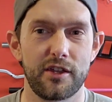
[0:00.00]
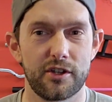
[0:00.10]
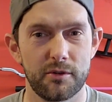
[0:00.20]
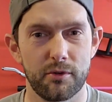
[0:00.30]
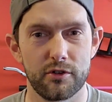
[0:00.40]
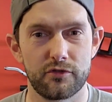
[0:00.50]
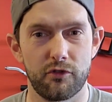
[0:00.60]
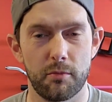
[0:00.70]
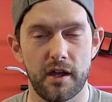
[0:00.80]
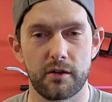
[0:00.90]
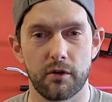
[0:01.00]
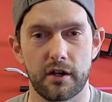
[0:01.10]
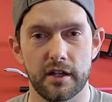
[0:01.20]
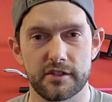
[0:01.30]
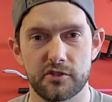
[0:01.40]
you can approach full body
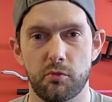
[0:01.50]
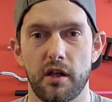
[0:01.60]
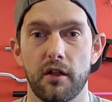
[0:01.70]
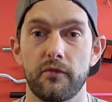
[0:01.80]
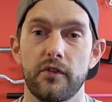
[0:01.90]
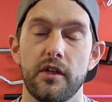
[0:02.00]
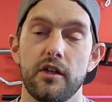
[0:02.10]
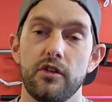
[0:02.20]
workouts as well.